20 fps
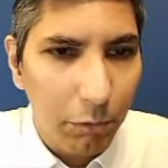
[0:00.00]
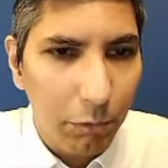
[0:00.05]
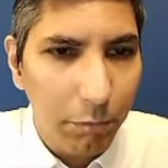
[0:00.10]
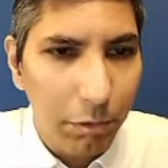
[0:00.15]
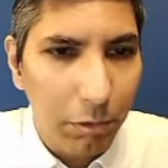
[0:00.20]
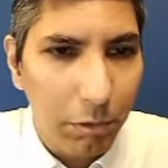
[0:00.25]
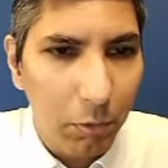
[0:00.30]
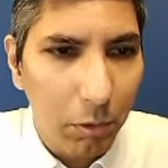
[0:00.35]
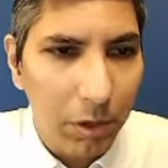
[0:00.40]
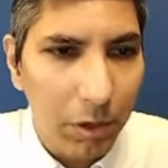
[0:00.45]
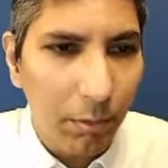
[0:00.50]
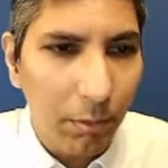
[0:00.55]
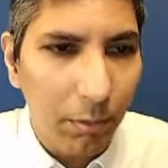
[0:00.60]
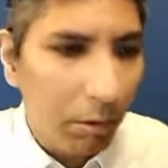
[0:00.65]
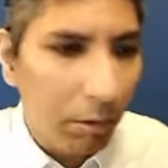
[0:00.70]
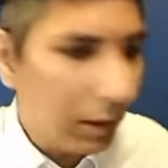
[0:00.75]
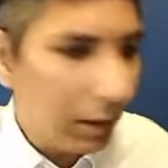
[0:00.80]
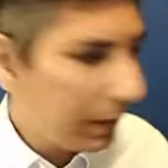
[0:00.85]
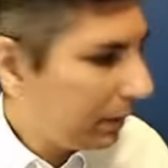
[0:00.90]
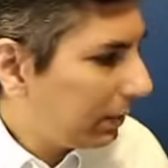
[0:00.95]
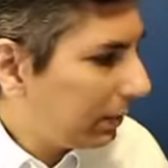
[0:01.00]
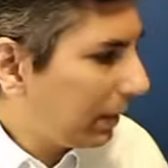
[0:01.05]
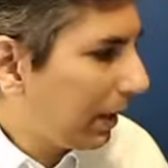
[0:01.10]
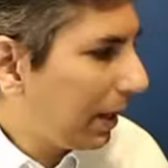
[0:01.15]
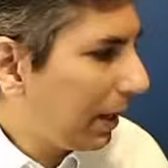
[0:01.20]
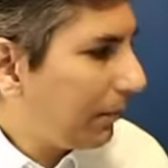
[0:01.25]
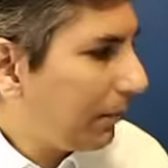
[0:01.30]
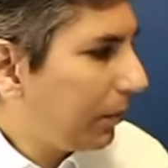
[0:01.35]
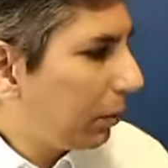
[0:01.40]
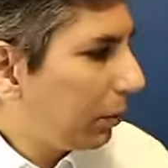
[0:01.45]
We'll put 1 mole on
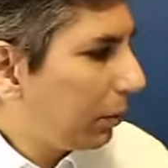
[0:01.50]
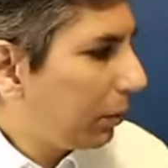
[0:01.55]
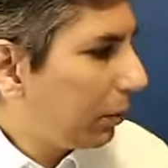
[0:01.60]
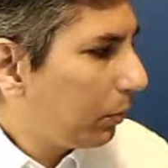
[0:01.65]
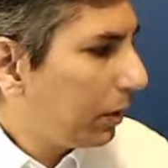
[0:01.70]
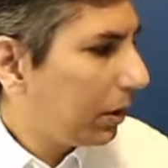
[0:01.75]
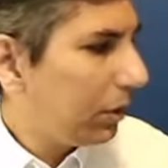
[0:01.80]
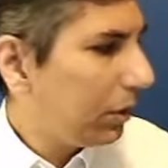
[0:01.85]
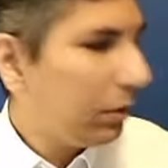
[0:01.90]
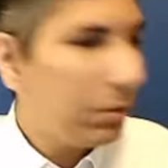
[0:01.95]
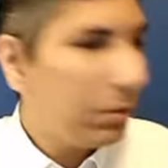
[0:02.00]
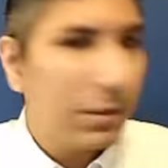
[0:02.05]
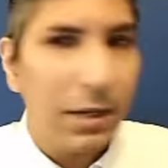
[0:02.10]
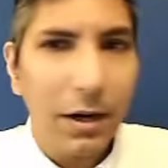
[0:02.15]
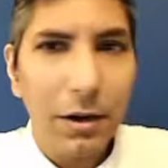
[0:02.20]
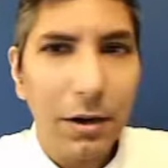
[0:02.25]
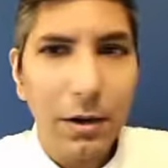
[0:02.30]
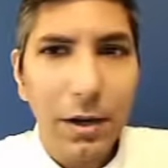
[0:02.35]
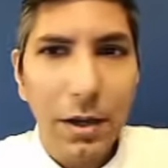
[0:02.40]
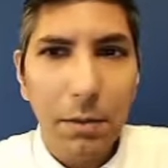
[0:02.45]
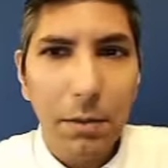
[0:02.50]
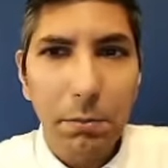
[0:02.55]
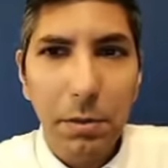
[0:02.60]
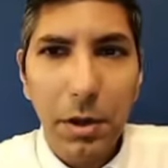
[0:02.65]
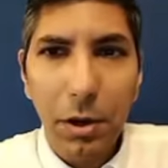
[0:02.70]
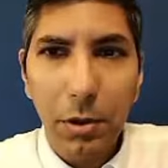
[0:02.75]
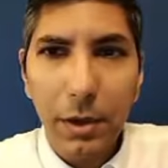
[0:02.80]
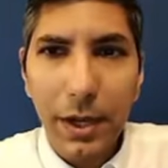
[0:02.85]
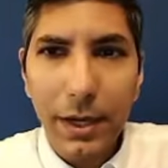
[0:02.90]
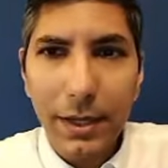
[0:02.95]
top. We can use our
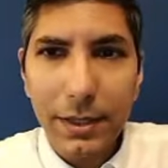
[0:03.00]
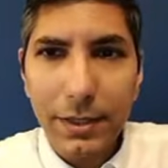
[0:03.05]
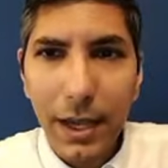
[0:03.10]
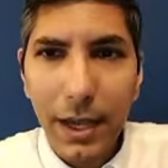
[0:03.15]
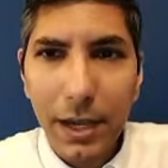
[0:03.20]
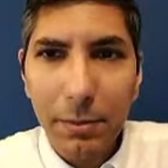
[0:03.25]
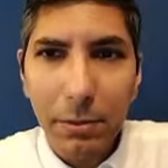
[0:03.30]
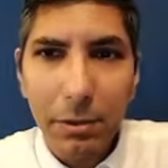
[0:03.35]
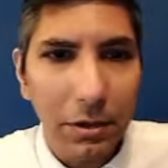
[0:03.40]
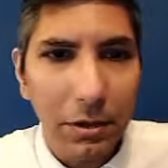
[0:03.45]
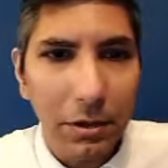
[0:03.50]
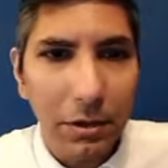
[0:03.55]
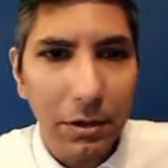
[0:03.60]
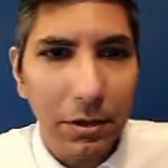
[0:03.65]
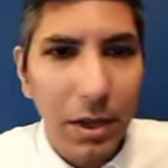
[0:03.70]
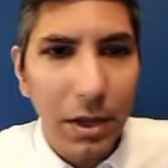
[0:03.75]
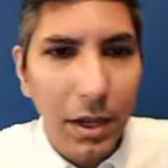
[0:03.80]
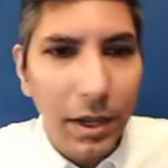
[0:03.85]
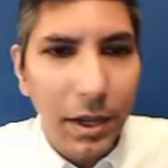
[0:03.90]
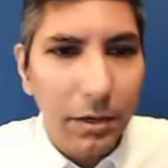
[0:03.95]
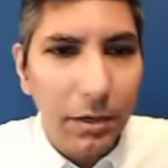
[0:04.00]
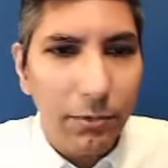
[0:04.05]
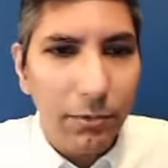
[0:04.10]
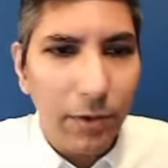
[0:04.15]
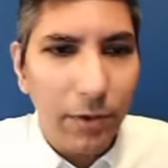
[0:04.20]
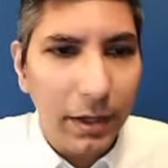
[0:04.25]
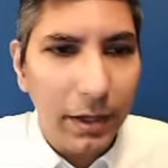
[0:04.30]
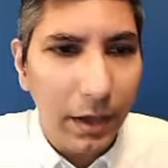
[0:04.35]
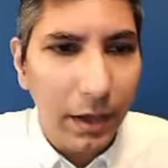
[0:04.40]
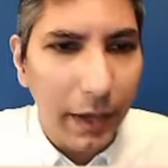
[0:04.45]
periodic table here to
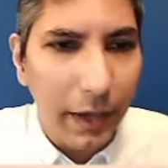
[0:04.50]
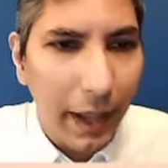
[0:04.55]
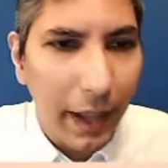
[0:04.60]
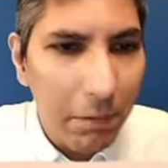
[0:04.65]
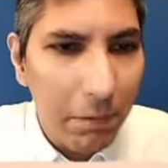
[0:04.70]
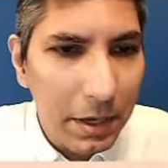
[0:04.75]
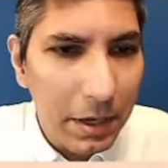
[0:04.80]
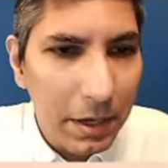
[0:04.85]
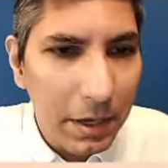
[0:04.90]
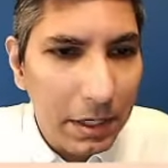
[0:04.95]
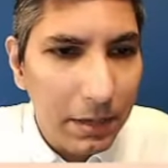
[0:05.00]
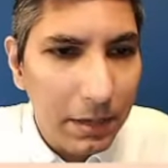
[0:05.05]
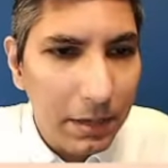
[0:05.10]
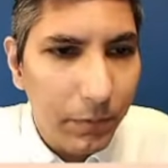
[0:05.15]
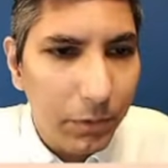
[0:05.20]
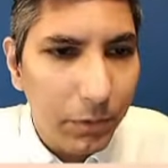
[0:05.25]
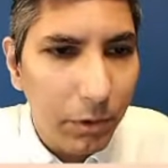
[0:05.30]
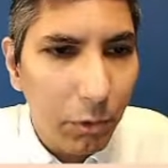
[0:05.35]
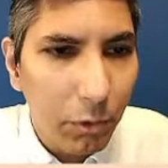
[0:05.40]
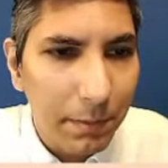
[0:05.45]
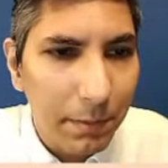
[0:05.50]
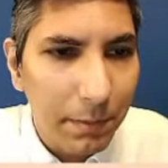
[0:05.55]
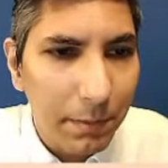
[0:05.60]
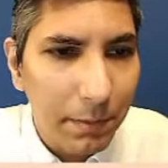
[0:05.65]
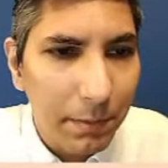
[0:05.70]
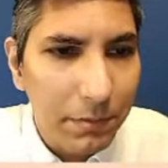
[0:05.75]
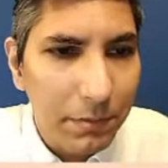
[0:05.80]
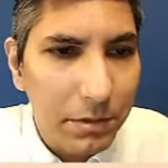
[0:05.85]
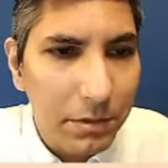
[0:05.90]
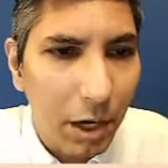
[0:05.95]
find out how many
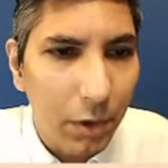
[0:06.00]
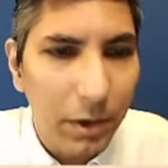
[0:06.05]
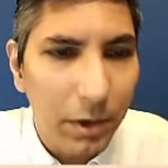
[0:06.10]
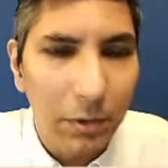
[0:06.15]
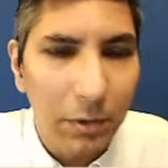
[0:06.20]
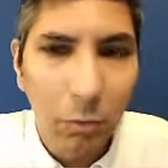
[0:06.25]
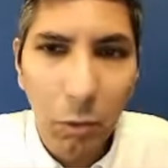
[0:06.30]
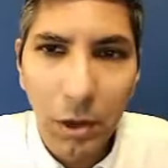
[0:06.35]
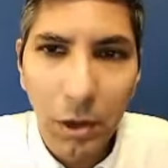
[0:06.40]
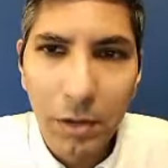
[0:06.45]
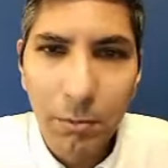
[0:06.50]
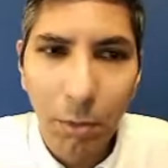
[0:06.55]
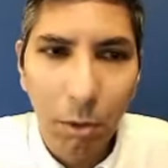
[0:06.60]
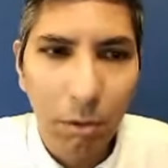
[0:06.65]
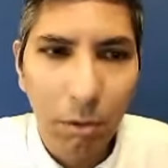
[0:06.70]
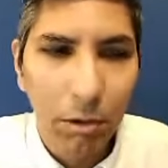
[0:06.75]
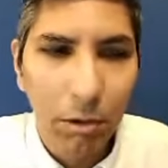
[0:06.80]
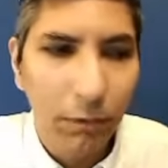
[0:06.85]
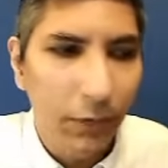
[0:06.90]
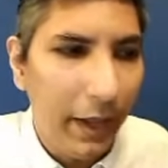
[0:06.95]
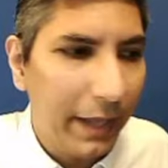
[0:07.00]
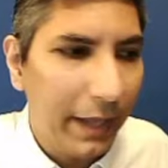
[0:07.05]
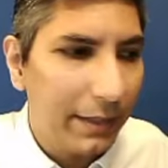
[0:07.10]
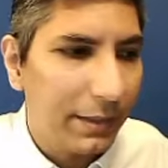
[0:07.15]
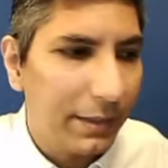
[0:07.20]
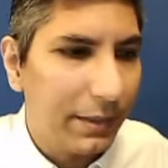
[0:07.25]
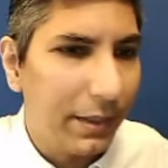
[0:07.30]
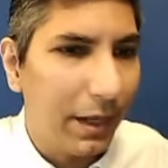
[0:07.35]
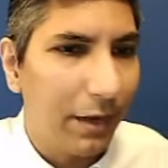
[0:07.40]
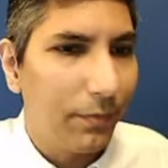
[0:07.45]
grams are in 1 mole of
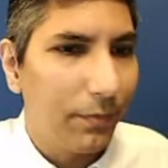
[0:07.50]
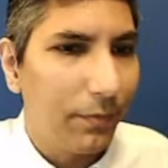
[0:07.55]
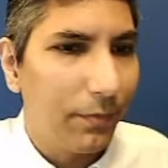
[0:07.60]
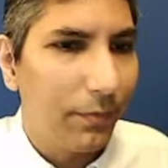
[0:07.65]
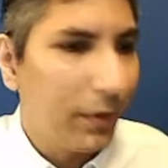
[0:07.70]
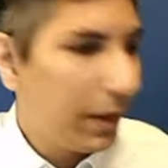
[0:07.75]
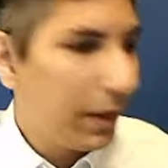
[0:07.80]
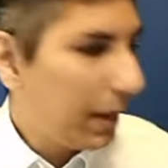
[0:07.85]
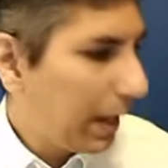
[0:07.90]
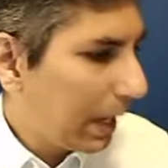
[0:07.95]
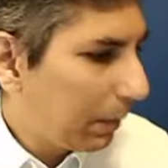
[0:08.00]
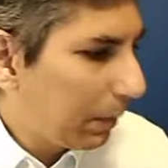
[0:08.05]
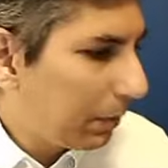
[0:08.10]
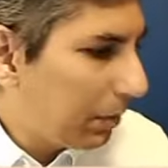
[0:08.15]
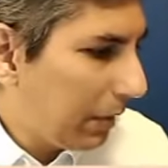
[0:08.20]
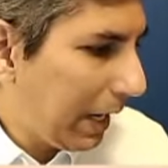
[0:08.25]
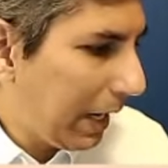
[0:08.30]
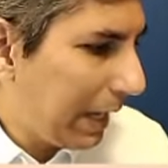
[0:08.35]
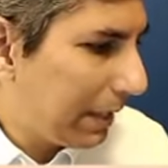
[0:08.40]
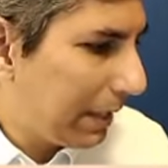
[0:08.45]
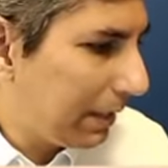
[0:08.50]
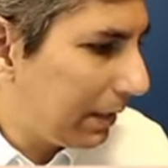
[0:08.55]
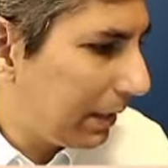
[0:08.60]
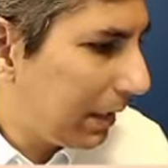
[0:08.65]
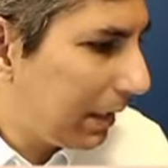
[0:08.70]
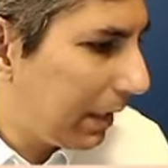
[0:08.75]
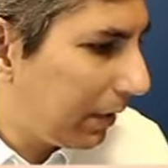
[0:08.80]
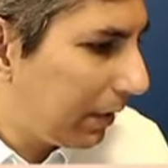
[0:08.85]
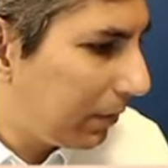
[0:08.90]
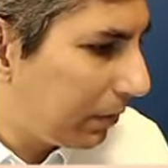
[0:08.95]
that stuff. And when you add it
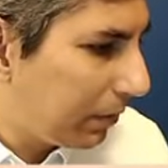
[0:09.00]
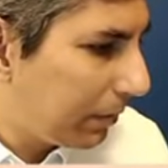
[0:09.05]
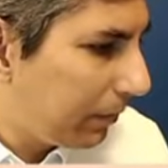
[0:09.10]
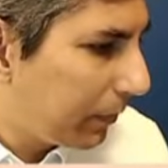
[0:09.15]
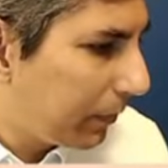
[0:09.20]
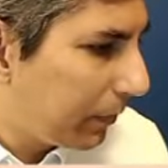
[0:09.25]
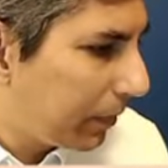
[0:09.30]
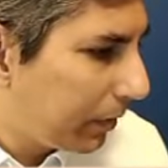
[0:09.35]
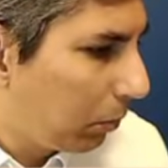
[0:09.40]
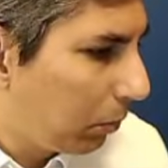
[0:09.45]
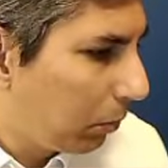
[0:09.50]
together,